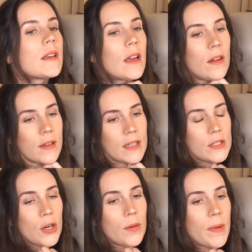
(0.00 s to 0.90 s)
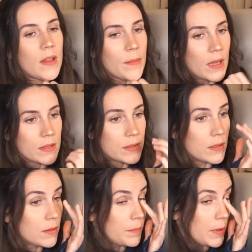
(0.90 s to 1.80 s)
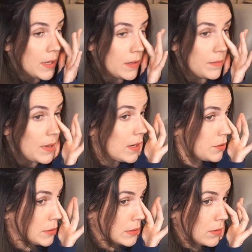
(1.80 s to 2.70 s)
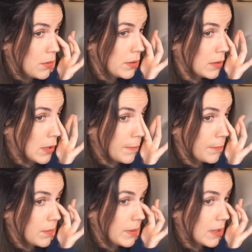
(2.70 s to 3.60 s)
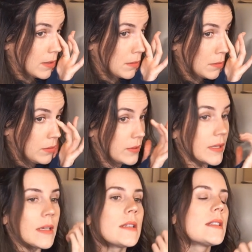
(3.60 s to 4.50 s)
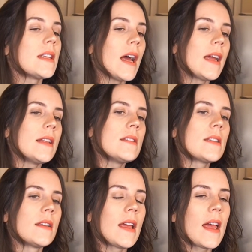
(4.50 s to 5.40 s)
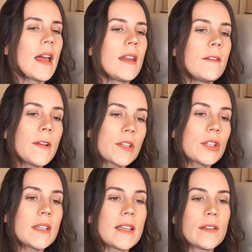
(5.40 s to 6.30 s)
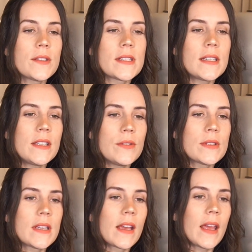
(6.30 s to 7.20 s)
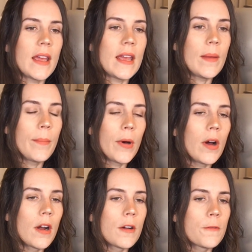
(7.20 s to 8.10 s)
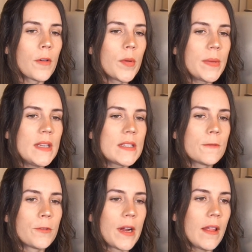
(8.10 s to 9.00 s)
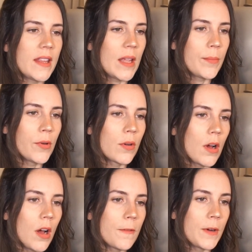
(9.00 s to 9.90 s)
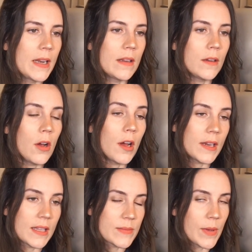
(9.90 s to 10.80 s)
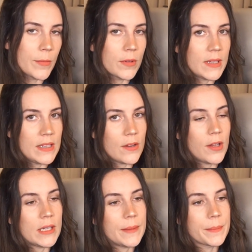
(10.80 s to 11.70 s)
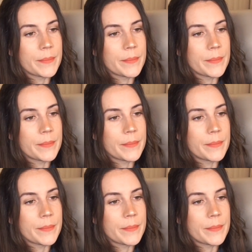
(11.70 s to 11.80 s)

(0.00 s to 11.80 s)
Geralt gets hurt by the monster, but manages to hold it off for a bit using his signs, and eventually kills it using a bar from a piece of railing that broke off when an audience member leaned on it.